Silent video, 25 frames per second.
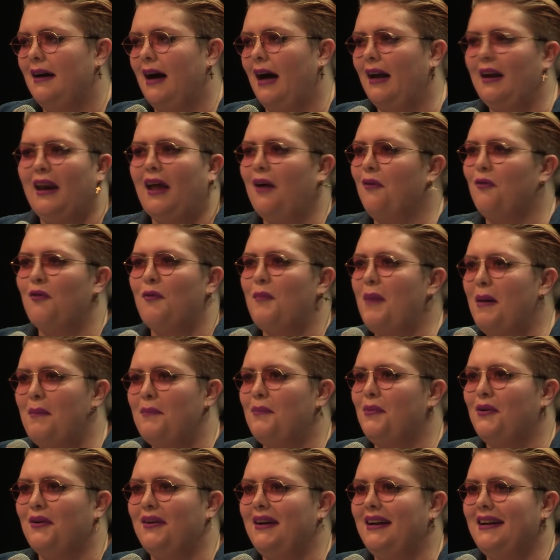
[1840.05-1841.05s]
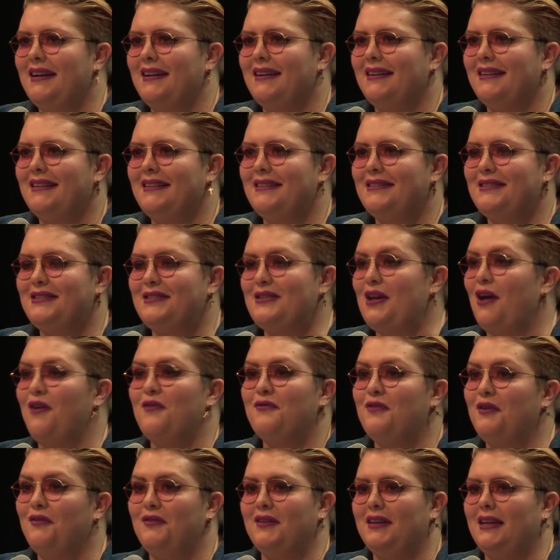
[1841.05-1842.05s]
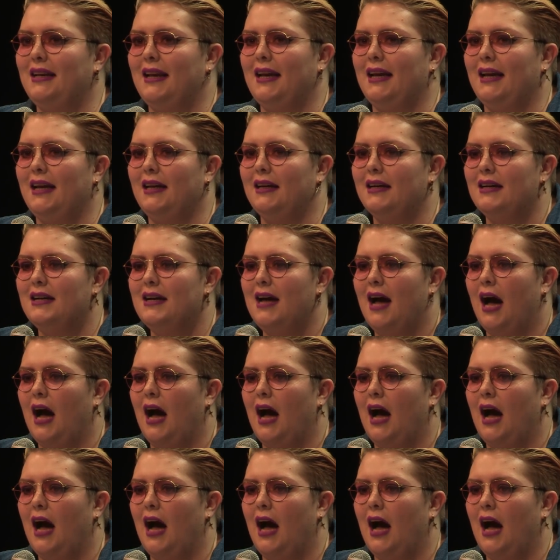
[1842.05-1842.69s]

and I remember it so vividly